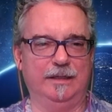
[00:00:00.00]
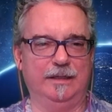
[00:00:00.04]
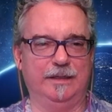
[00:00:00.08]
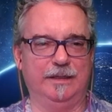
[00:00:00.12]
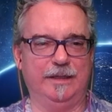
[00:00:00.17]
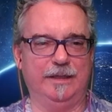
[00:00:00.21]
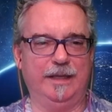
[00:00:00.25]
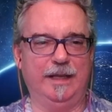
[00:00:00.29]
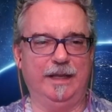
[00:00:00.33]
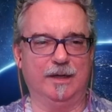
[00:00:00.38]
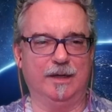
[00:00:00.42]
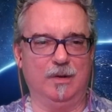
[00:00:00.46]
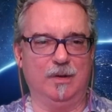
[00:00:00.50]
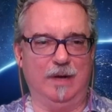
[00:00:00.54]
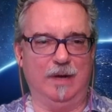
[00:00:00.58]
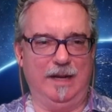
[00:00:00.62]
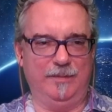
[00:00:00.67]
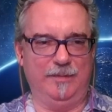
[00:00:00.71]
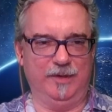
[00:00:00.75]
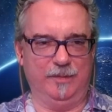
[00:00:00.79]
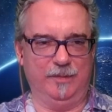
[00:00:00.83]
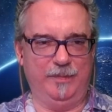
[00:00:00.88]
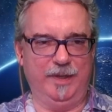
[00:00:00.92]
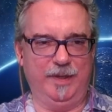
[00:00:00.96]
yeah, and
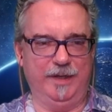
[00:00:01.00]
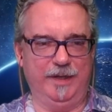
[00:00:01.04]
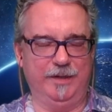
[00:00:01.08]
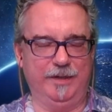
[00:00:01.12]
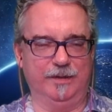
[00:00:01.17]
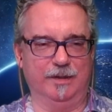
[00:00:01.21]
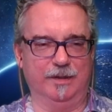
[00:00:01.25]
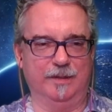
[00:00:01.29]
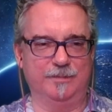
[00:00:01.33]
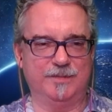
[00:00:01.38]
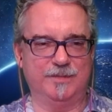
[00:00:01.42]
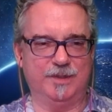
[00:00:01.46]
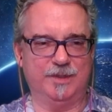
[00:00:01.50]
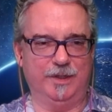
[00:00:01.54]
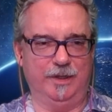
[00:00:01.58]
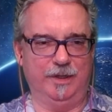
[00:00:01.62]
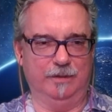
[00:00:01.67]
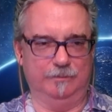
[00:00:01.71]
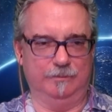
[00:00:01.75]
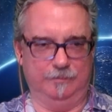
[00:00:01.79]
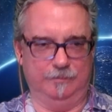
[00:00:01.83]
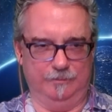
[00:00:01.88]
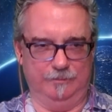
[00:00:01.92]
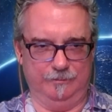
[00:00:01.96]
grab your pendulum
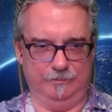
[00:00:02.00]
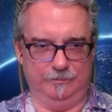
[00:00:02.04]
too.